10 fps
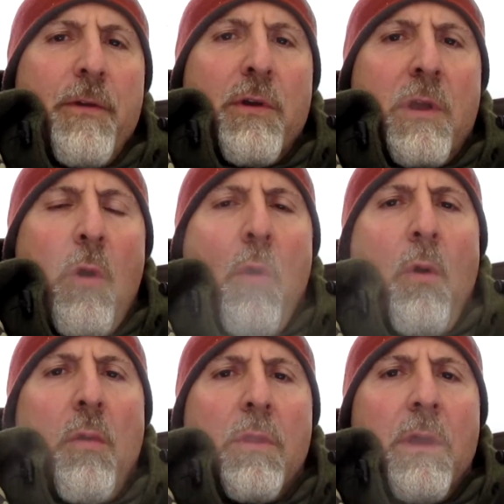you're
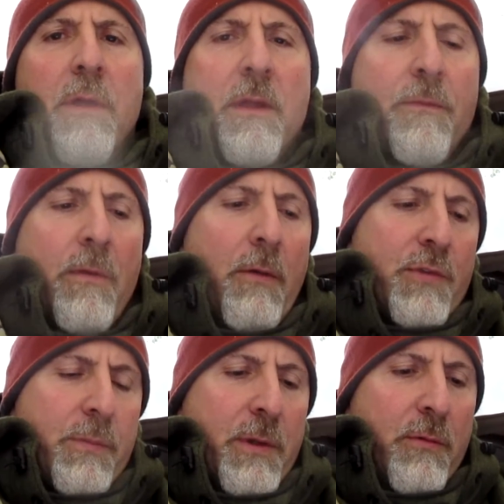cold, if I
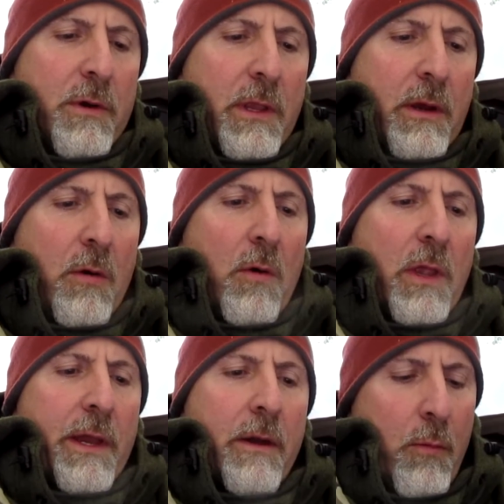was to be really cold,
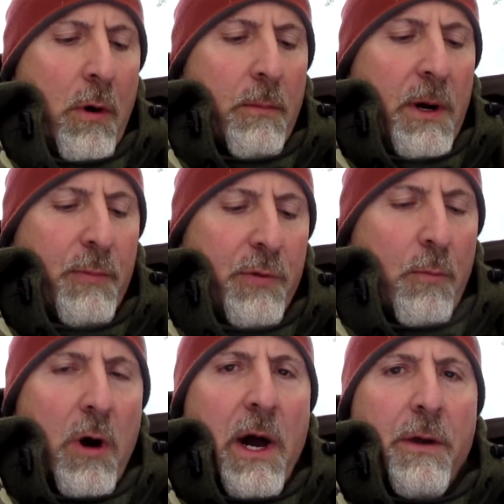I could warm up
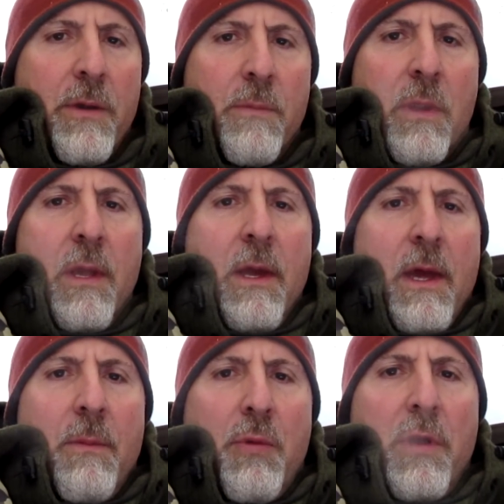some water
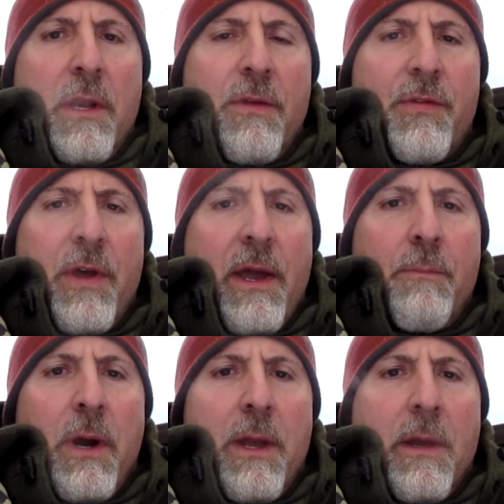and put it
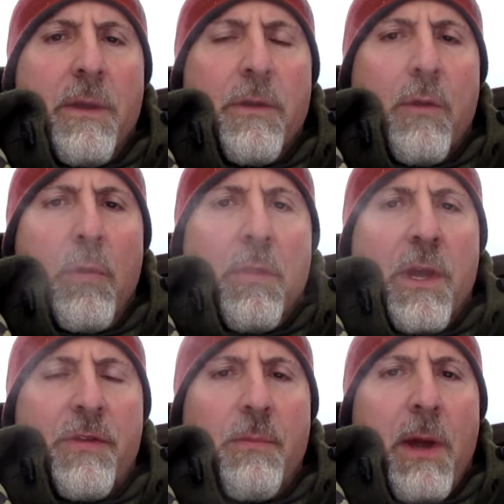inside my underquilt
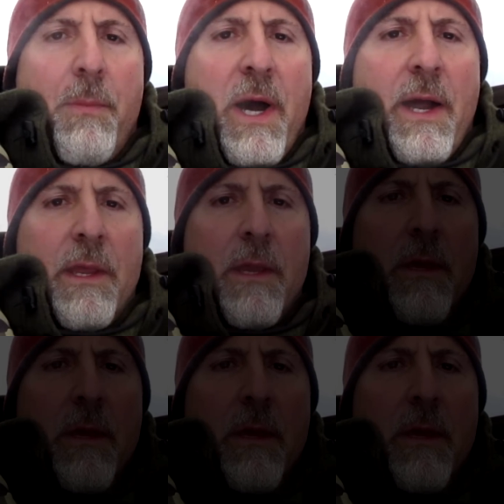next to my body.